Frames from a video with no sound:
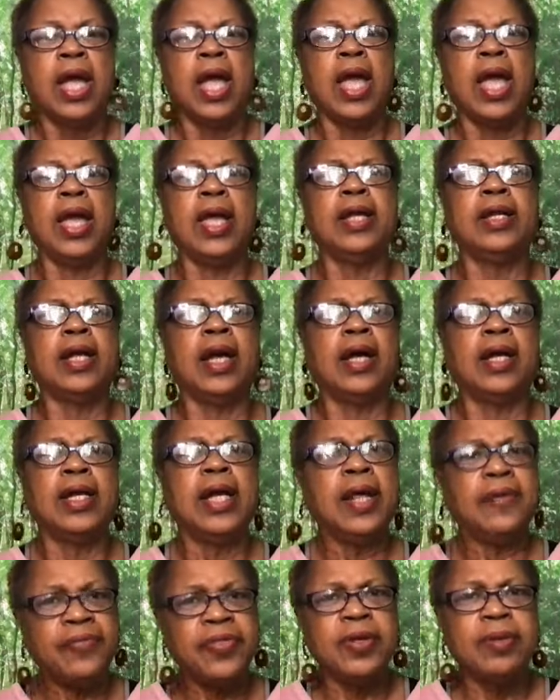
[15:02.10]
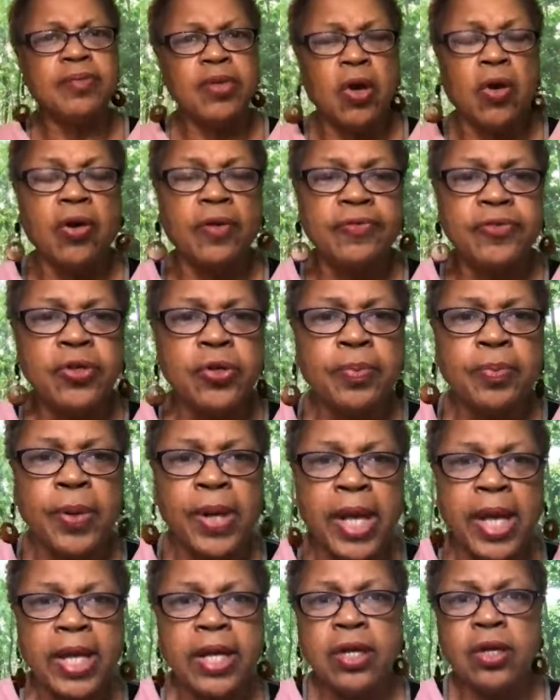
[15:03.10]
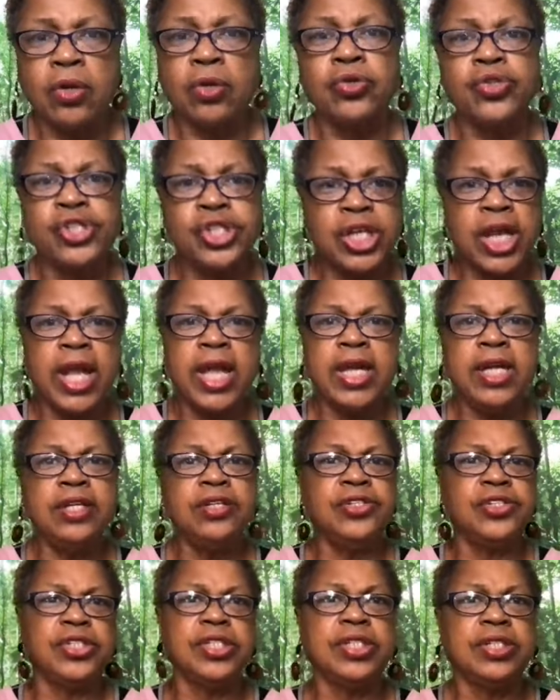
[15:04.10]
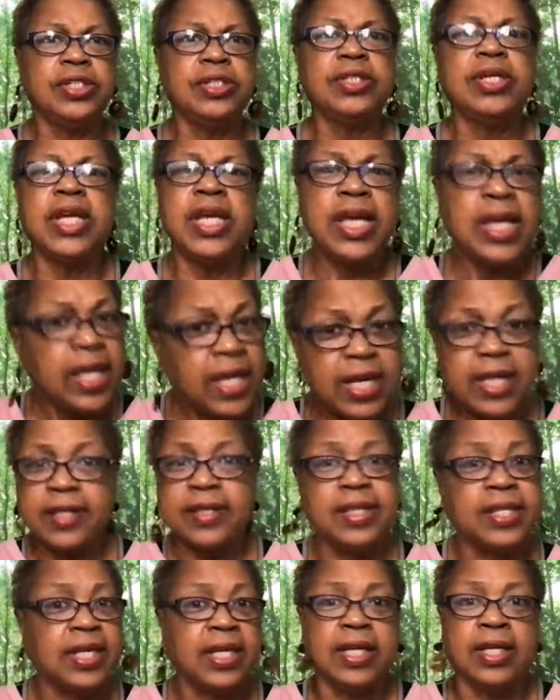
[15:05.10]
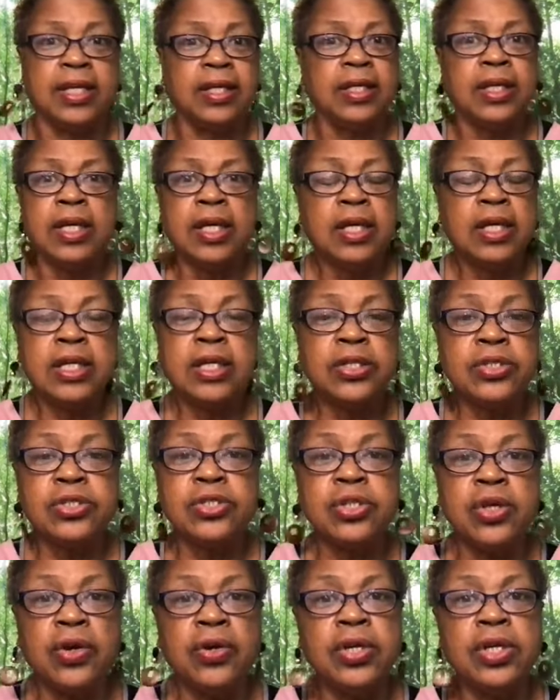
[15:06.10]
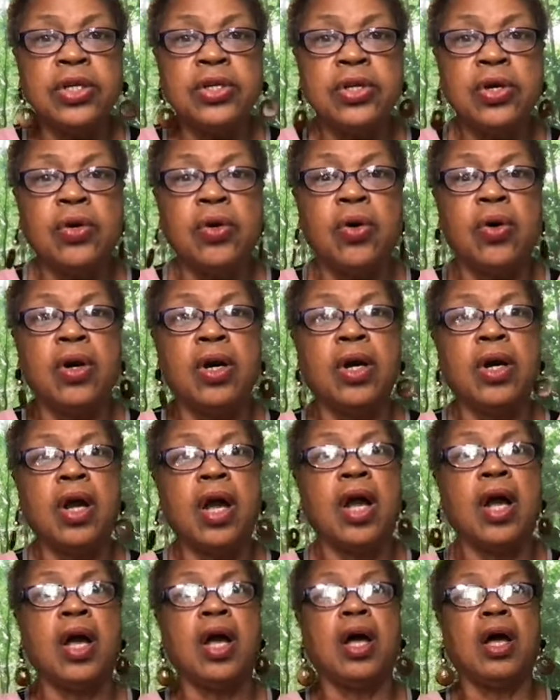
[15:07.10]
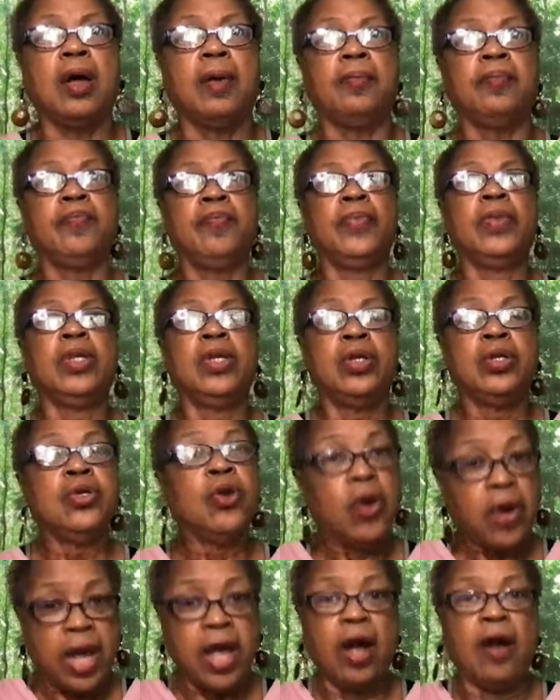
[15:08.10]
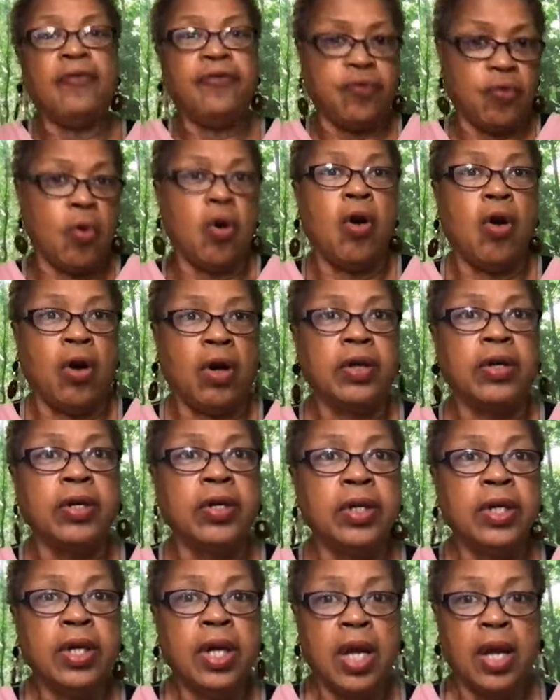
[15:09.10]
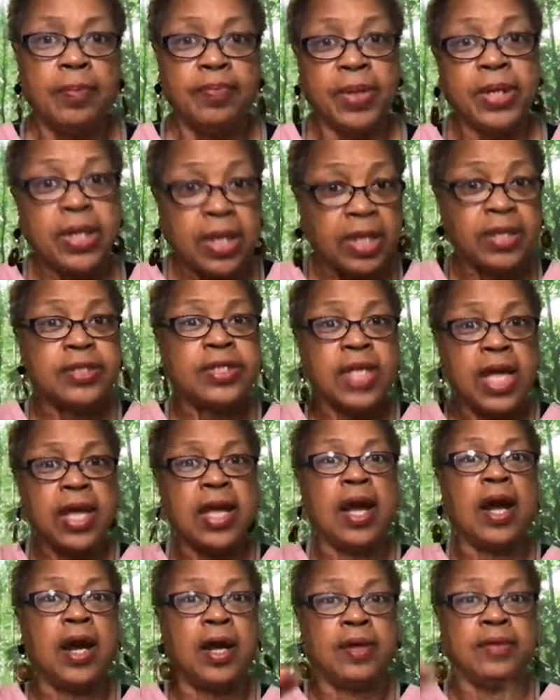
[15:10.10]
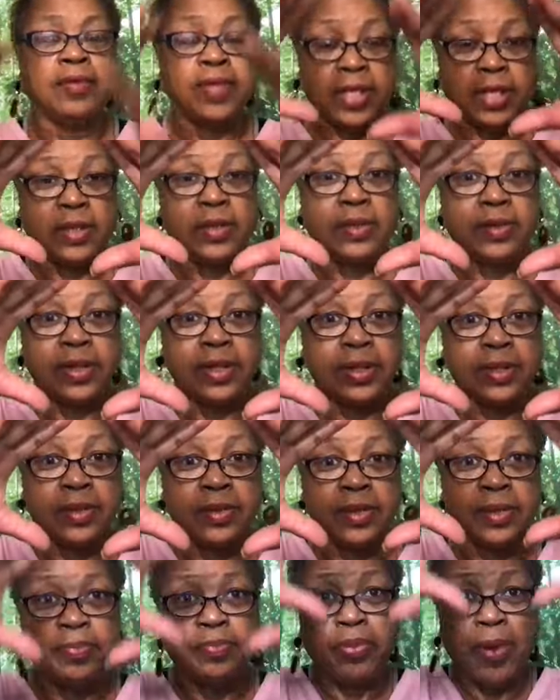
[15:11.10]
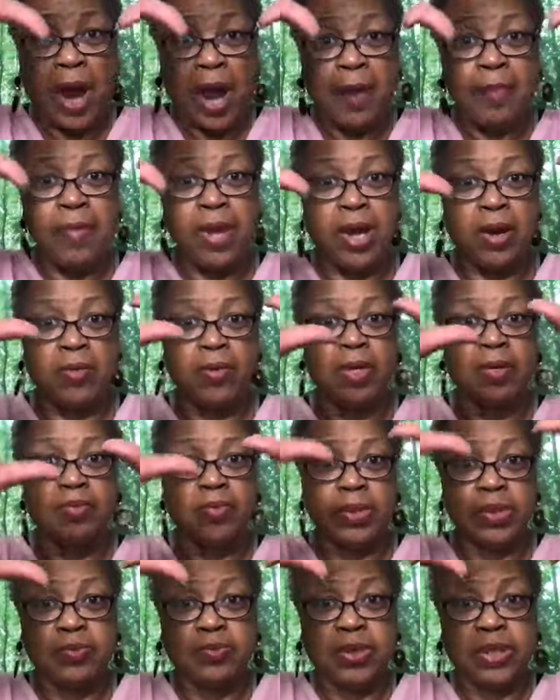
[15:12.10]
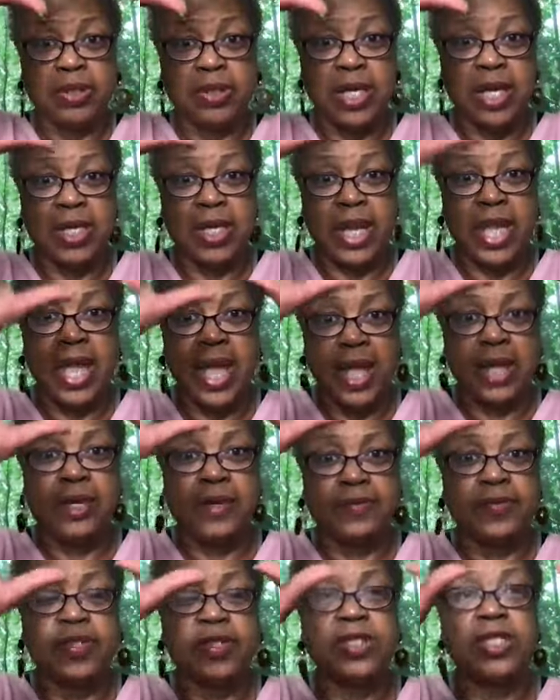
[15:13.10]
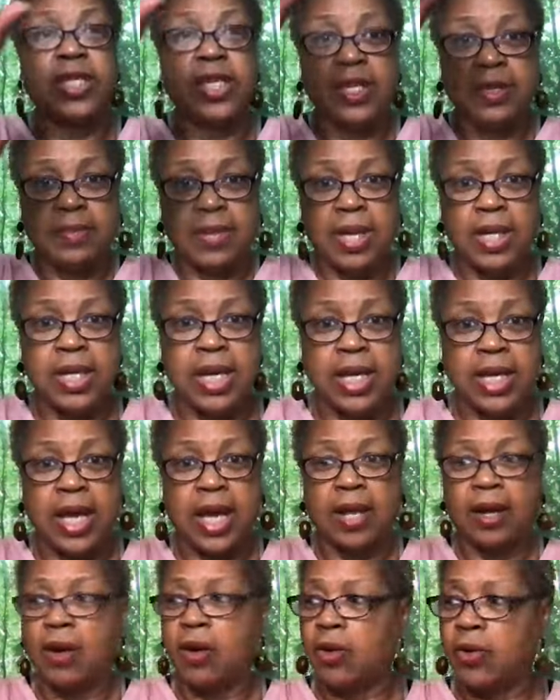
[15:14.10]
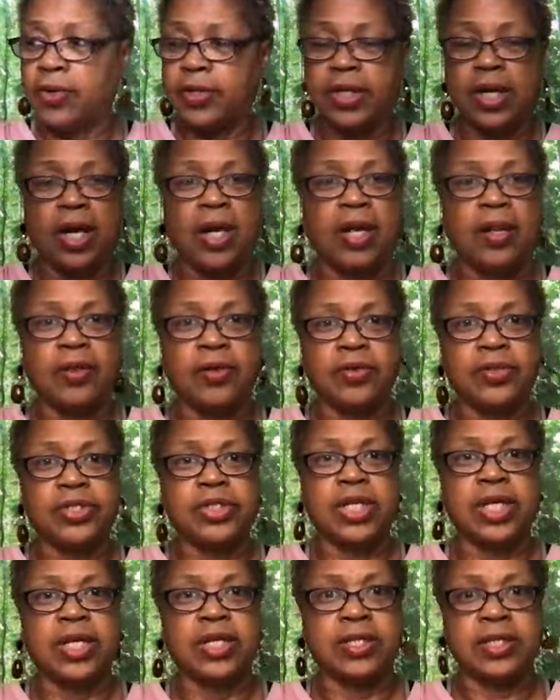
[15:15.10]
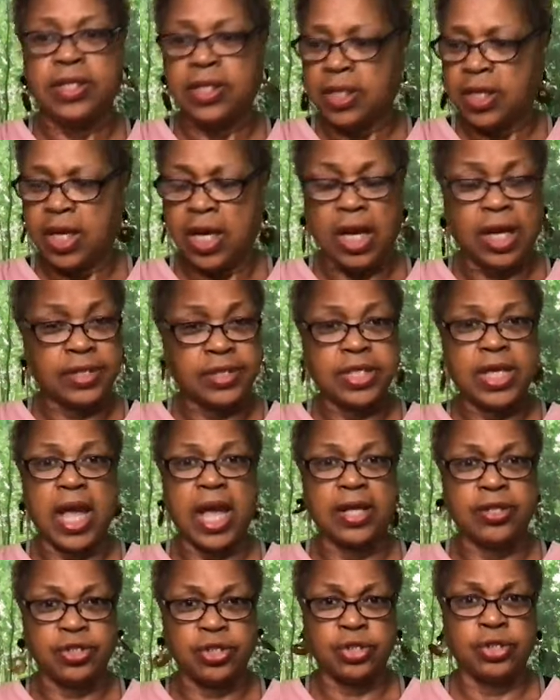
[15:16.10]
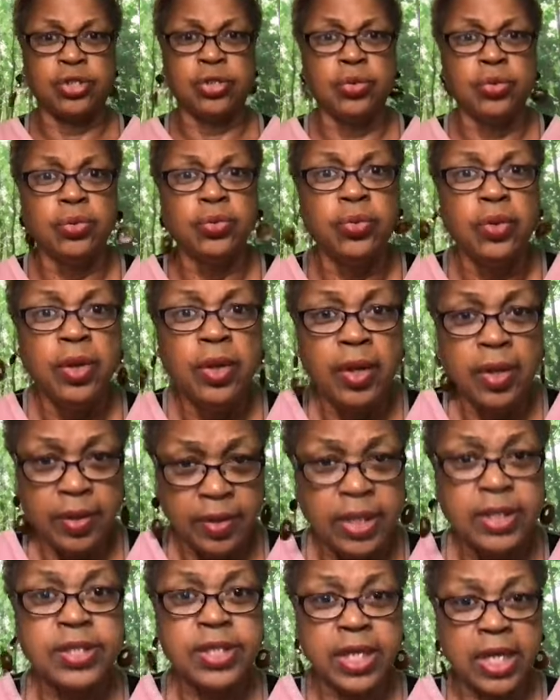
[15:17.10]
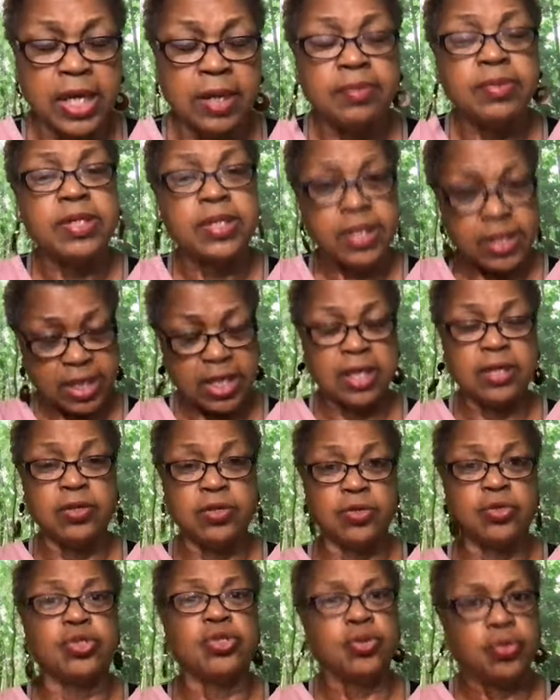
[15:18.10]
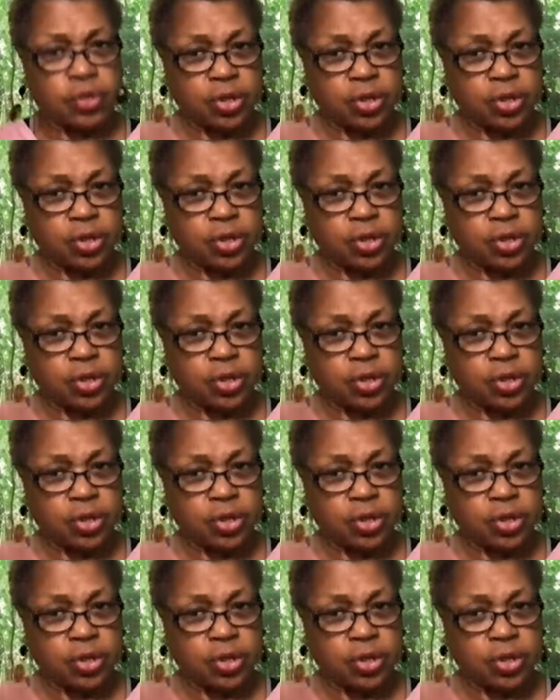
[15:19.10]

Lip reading: and let them know if you're planning on changing anything concerning your health walk, because they are the primary, meaning they're the head of the team and they got all the others that's attached to the team to send you to.